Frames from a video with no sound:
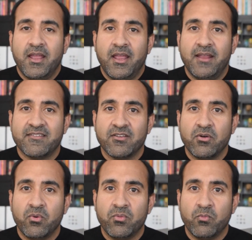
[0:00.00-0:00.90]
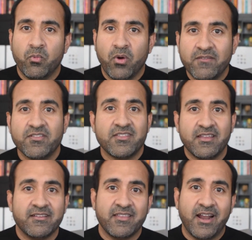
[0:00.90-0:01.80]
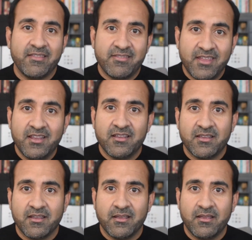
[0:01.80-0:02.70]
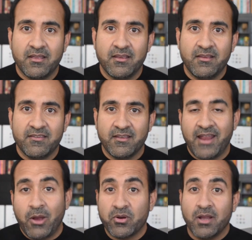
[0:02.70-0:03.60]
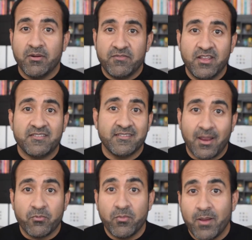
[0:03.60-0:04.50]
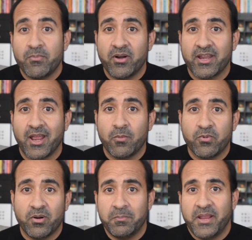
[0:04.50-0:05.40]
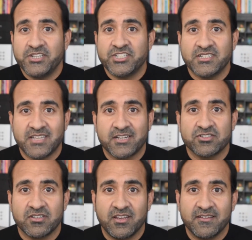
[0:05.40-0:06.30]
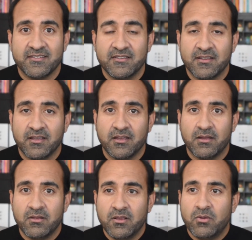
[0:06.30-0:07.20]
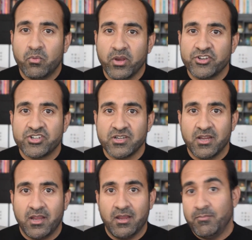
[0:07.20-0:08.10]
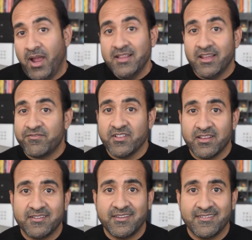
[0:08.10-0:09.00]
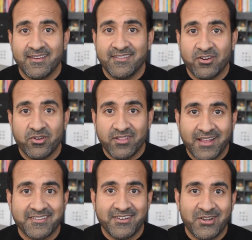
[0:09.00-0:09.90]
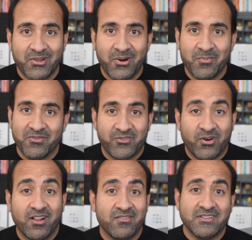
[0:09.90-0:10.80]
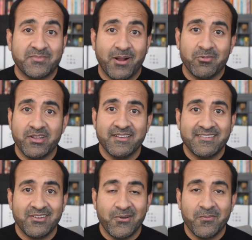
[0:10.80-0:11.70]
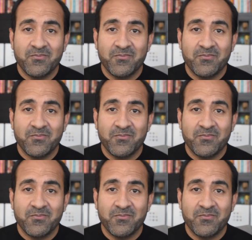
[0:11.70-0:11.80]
And so one of the things that I think is an outcome of this is I'm remembering how important patience actually is, which in my life at least is a good lesson to learn, but for all of us probably is too.